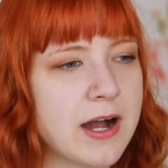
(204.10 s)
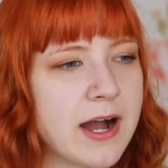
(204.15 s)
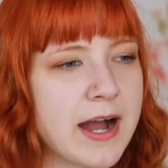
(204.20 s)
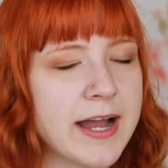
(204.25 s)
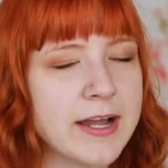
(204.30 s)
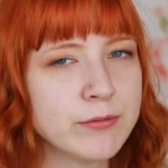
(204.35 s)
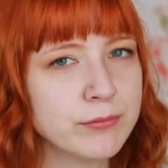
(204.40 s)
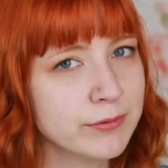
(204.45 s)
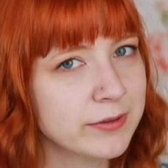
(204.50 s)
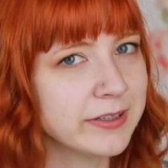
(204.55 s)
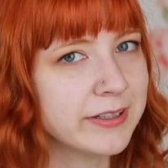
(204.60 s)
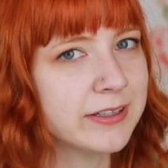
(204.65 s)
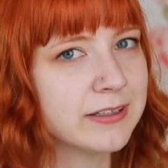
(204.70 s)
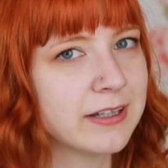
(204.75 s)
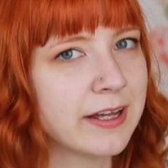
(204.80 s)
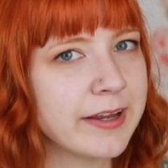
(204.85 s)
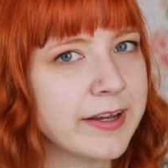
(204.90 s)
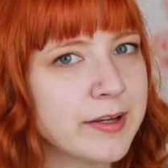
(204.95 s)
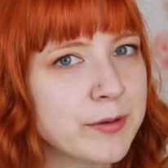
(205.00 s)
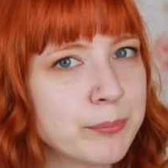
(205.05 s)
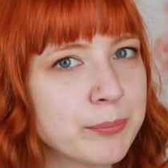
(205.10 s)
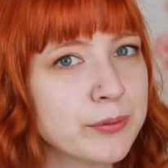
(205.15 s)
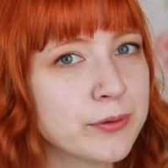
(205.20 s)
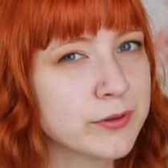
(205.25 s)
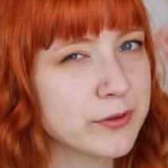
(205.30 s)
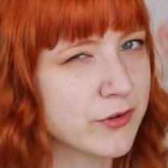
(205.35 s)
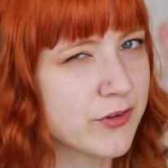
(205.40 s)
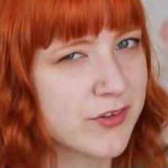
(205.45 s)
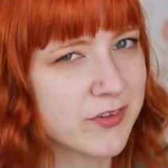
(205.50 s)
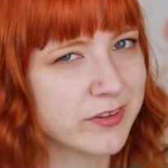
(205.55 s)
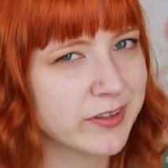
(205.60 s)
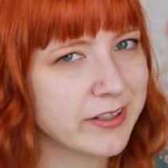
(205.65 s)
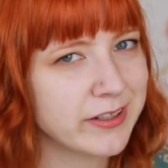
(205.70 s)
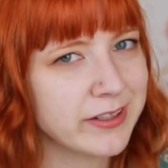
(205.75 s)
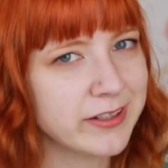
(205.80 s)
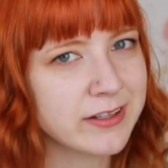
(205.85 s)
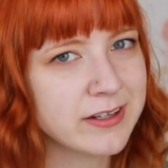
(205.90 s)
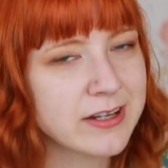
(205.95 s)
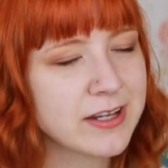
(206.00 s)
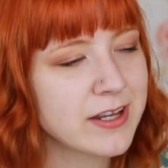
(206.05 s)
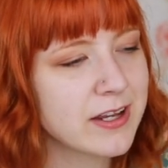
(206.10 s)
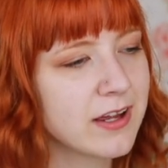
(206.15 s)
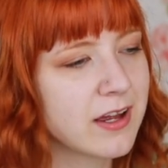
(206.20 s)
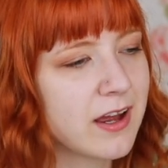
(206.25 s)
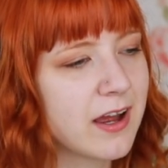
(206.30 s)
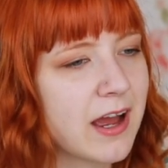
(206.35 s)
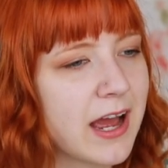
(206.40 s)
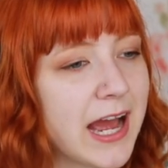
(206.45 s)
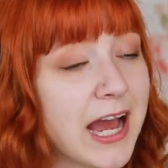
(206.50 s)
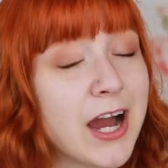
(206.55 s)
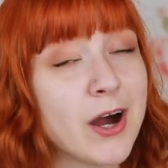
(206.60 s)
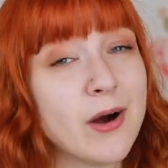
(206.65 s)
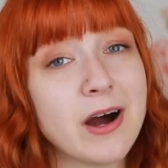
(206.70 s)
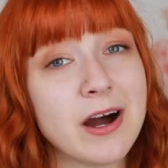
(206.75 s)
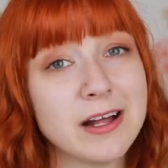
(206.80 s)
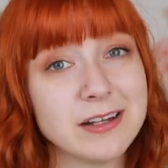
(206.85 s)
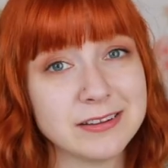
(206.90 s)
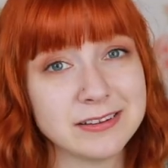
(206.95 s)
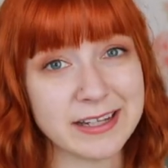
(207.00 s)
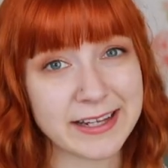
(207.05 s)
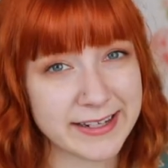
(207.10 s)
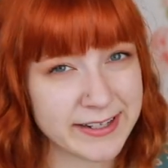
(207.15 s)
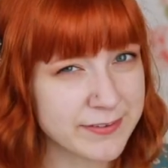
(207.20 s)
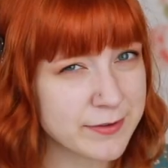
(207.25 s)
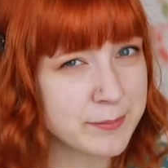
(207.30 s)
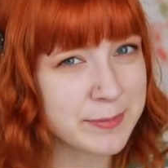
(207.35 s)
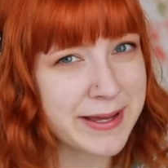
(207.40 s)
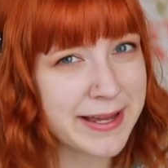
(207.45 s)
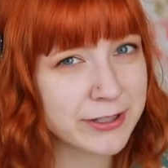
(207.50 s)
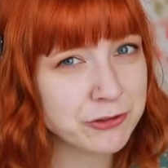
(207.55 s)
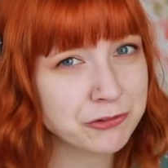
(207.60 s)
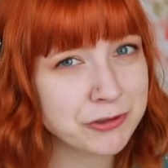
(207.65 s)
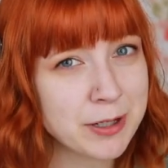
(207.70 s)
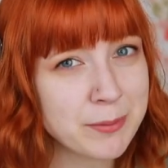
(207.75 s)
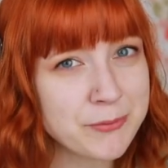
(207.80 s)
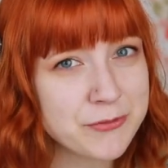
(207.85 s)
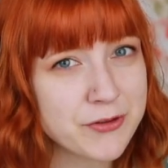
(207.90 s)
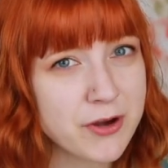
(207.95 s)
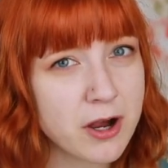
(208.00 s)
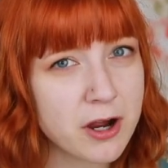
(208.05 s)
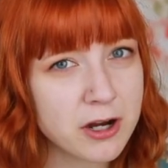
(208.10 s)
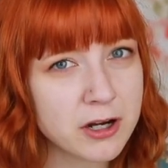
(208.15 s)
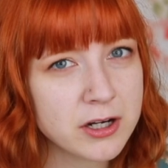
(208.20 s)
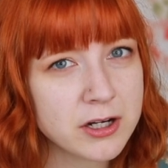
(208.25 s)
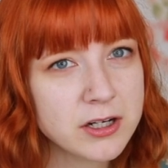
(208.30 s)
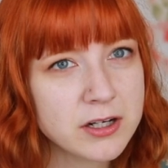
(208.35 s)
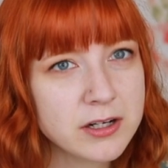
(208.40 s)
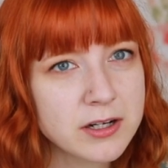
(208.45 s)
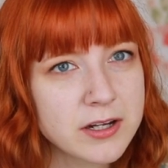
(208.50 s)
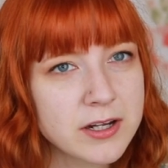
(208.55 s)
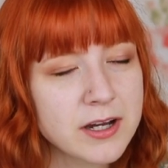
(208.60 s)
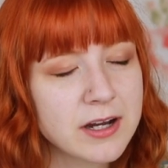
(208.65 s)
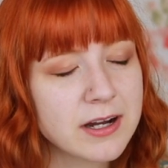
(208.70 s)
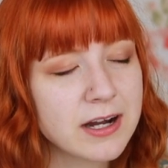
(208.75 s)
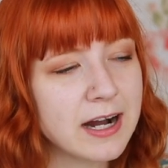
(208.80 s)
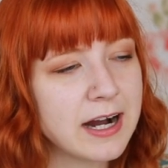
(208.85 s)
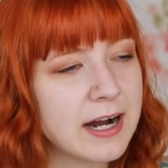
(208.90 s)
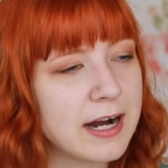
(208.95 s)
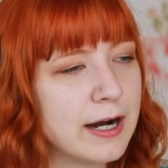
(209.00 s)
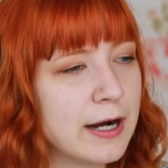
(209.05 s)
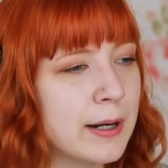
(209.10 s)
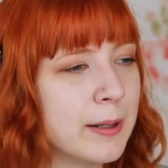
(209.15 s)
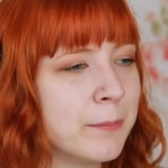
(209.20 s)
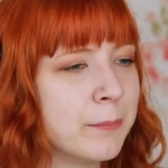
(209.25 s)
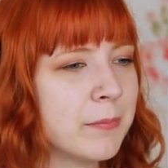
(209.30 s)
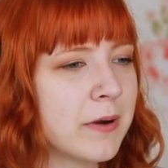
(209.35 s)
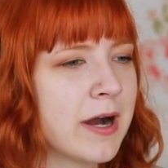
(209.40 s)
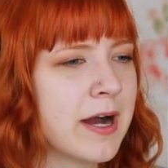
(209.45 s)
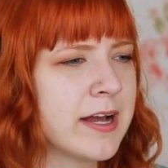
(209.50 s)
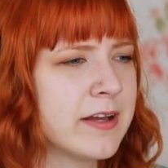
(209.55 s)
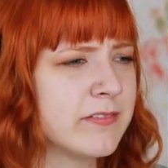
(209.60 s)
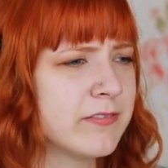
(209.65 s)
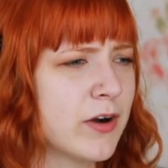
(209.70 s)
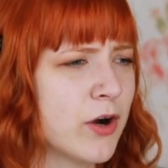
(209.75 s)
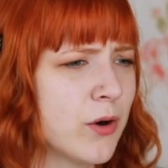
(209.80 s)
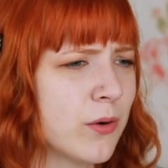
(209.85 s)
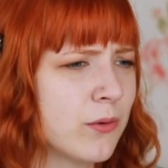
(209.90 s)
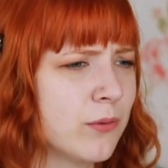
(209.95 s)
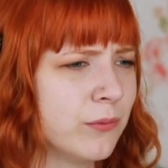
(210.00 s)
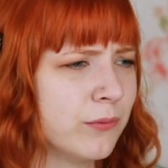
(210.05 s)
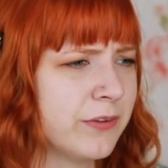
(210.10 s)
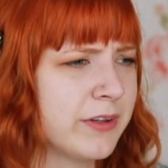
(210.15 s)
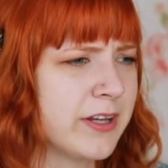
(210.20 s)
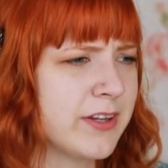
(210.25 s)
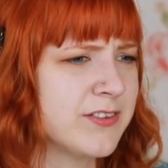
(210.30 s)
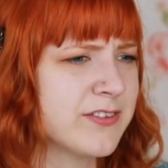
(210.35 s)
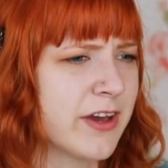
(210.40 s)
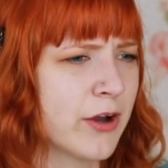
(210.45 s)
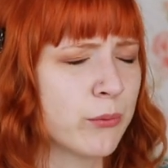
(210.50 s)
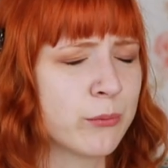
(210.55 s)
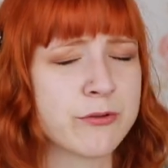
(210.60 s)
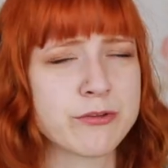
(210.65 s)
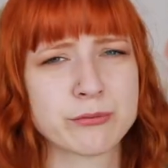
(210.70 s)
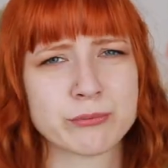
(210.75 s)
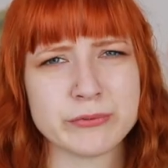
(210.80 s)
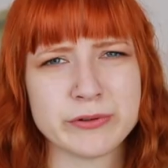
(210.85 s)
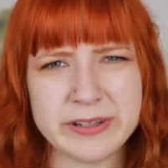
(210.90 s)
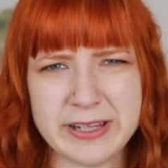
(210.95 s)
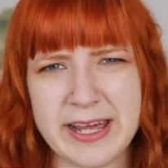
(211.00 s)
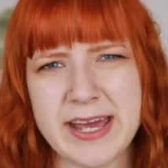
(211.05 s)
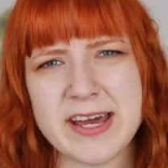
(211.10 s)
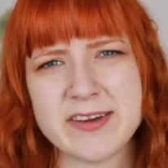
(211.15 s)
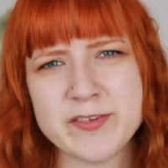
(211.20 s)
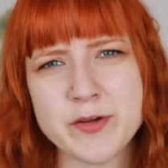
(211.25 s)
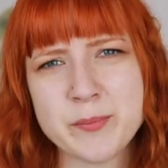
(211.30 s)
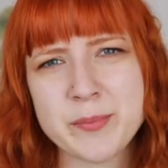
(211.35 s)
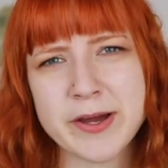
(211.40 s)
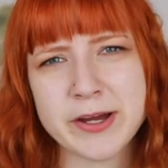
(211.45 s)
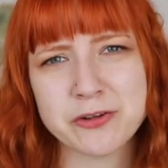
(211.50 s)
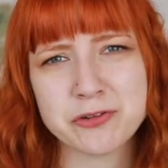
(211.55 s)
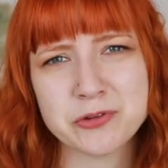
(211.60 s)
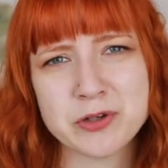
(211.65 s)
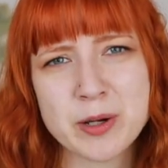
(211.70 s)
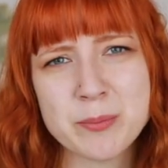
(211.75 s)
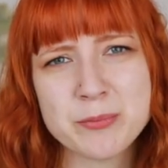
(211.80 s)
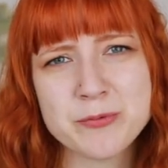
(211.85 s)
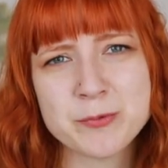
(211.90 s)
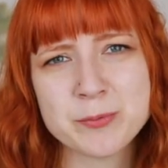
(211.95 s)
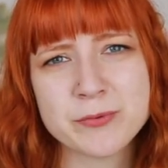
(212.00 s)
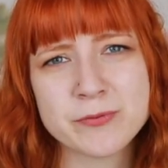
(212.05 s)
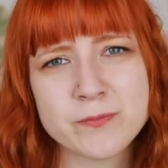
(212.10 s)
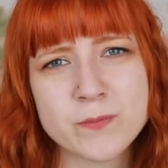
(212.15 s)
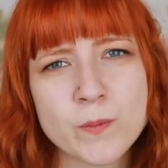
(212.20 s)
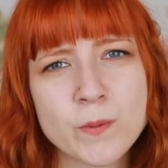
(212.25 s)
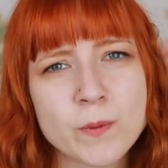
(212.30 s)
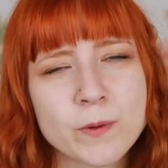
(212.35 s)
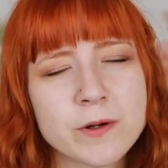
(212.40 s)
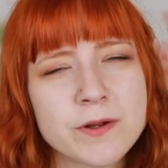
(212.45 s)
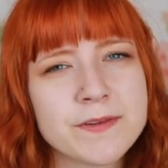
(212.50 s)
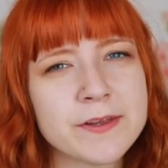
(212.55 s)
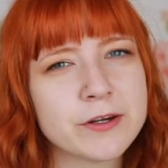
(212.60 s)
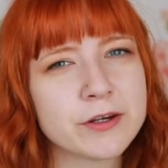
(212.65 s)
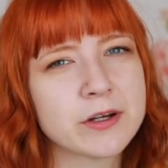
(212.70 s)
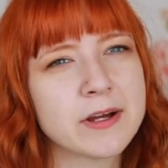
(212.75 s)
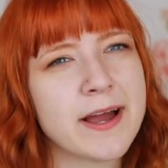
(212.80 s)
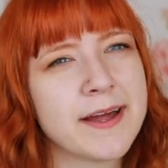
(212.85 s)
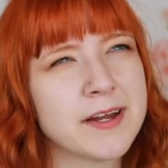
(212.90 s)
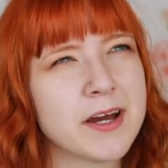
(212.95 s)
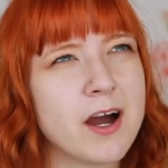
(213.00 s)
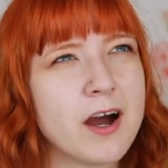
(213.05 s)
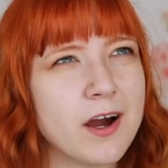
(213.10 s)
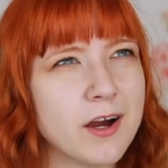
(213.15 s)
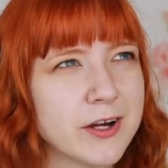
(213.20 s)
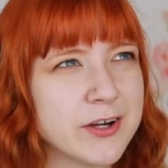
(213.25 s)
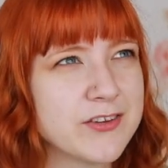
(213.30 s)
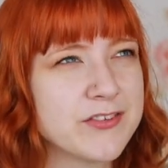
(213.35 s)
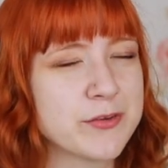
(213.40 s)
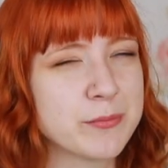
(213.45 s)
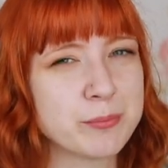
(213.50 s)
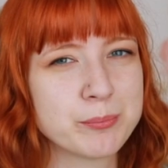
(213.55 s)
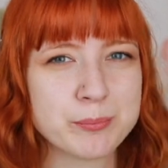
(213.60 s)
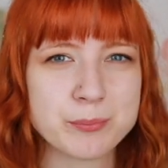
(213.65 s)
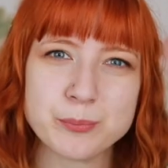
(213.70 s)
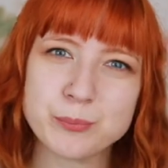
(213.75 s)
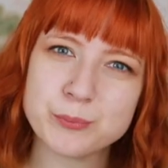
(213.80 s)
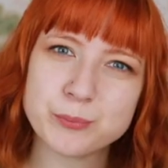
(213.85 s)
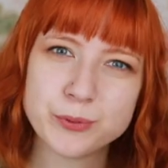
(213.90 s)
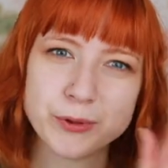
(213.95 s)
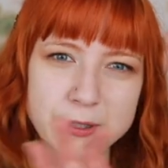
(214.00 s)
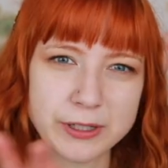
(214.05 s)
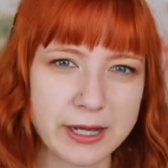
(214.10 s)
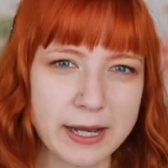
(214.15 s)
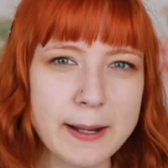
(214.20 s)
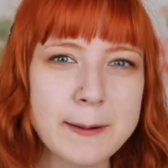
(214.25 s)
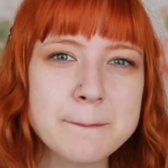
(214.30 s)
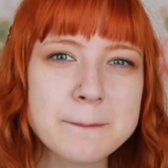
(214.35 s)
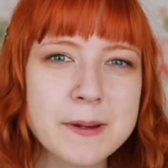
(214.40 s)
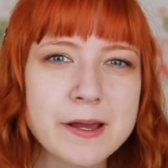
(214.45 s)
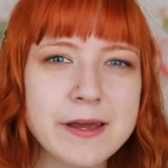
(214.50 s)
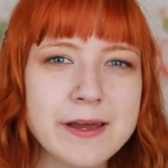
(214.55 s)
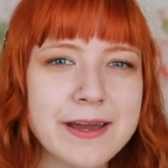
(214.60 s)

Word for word: I really like, personally, how light the backdrops are. Um, I've only dealt with really heavy backdrops before that are kind of hard to put up.